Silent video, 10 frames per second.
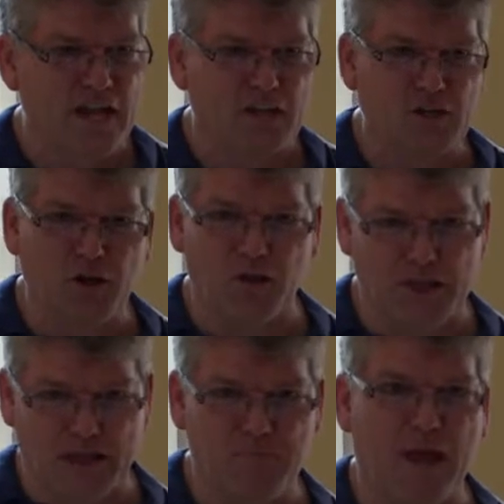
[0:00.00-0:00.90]
You know
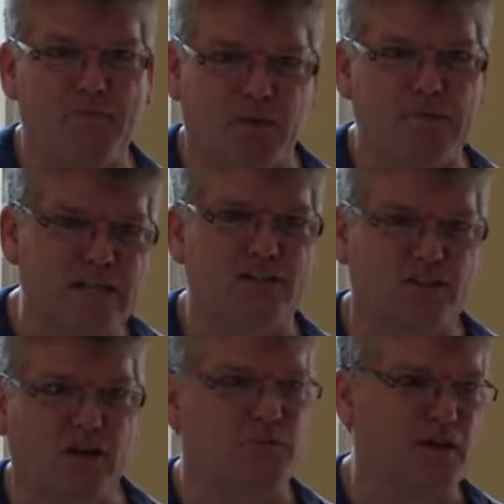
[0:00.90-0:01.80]
that that paper means
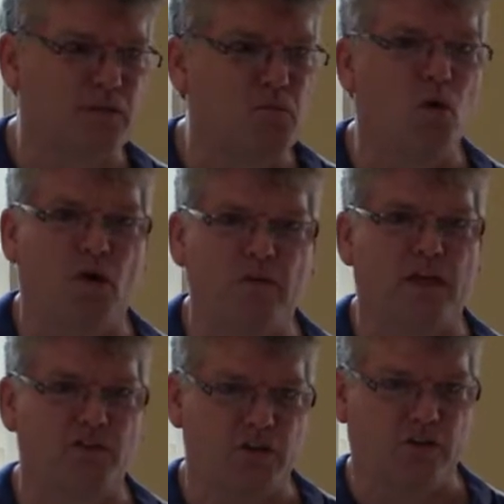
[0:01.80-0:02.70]
something more
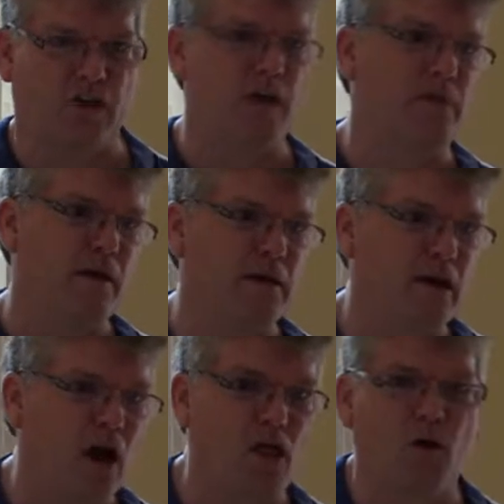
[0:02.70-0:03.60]
than just, hey baby,
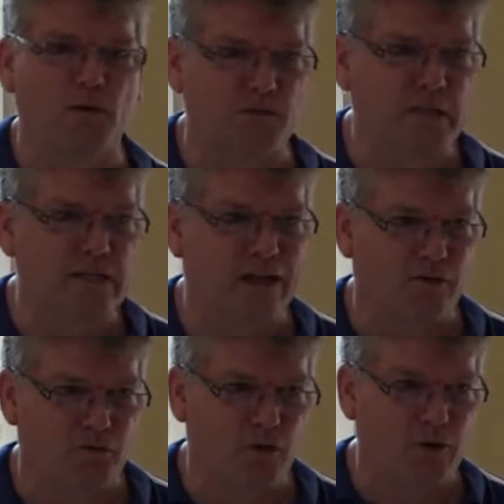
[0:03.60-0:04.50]
I'll always be there
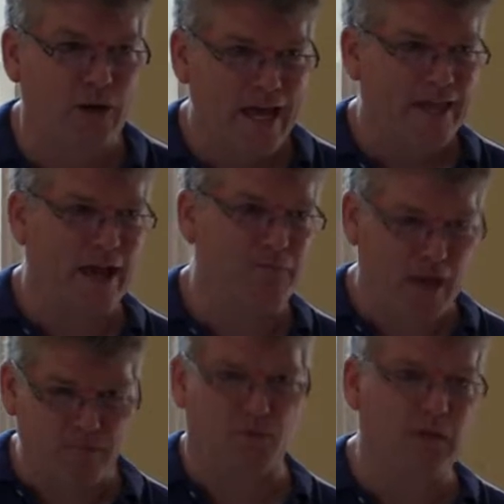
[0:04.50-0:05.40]
for you. That
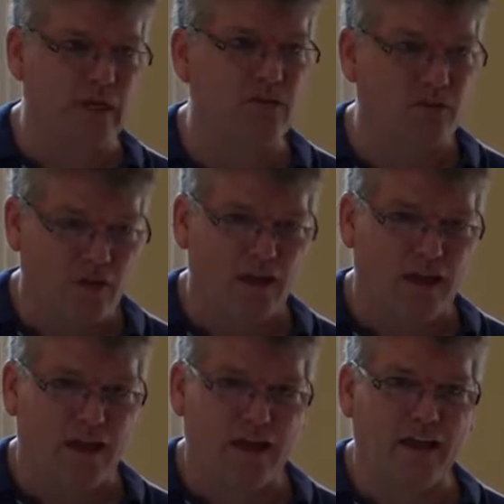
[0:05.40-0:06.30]
paper means
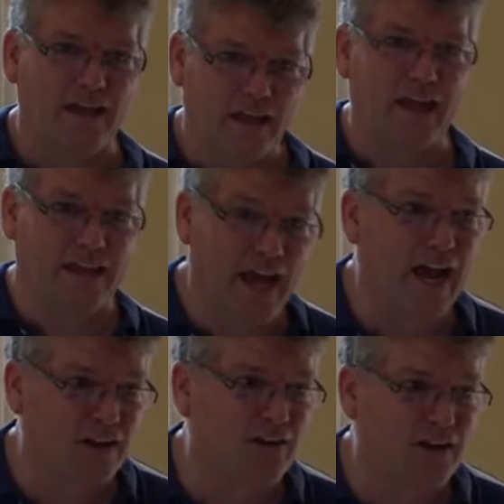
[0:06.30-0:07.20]

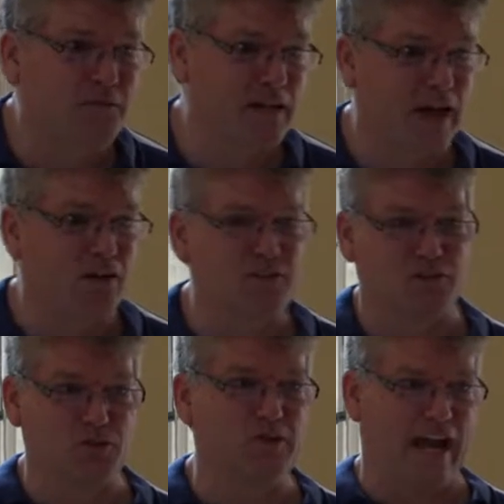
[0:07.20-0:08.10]
yeah, and you're going to be held
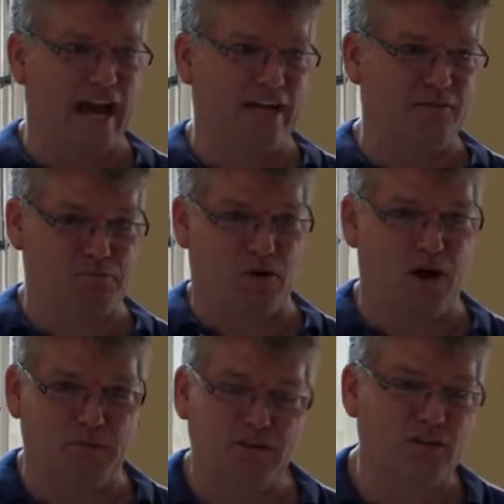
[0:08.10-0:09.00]
to that
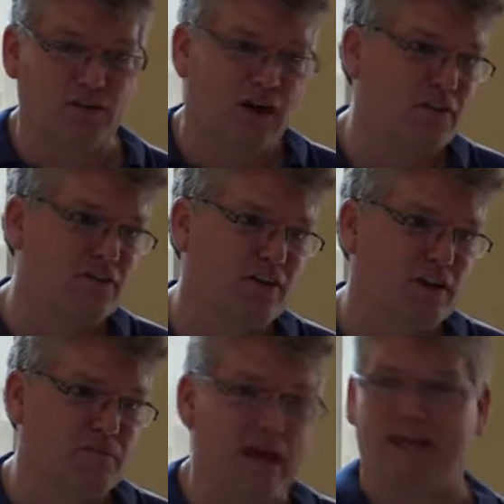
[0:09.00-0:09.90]
promise, and you're not just
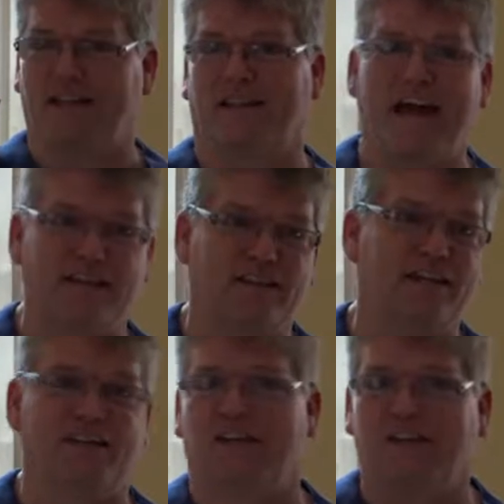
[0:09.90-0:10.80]
going to make it
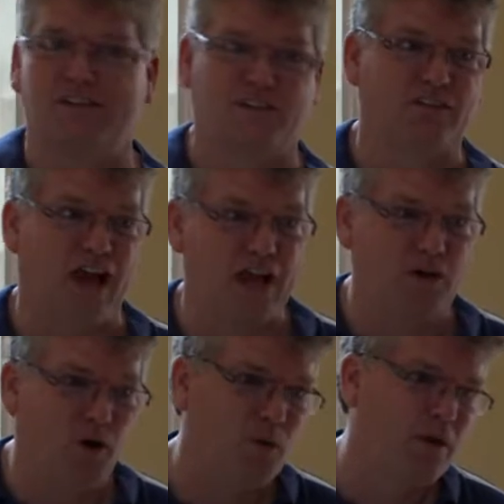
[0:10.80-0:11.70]
lightly and then
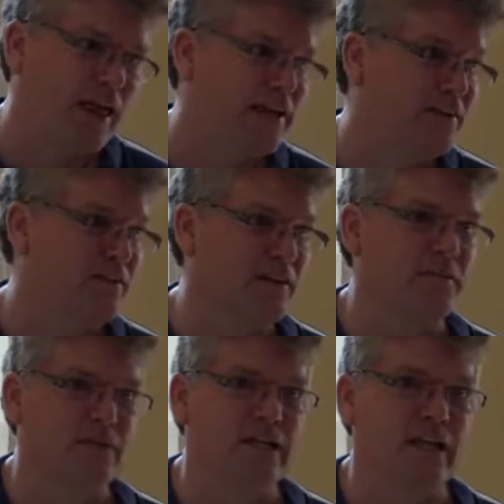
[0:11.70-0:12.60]
decide, oh, well, I didn't really
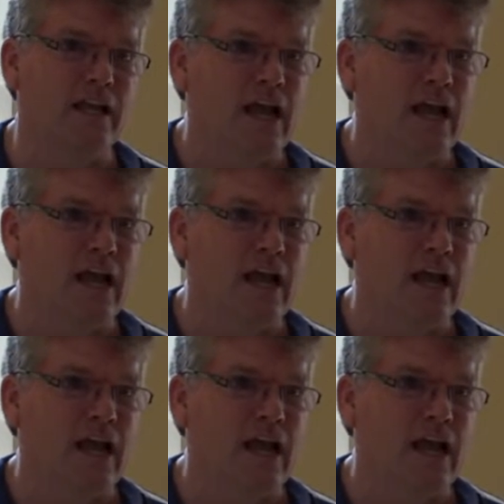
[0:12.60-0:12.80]
mean it.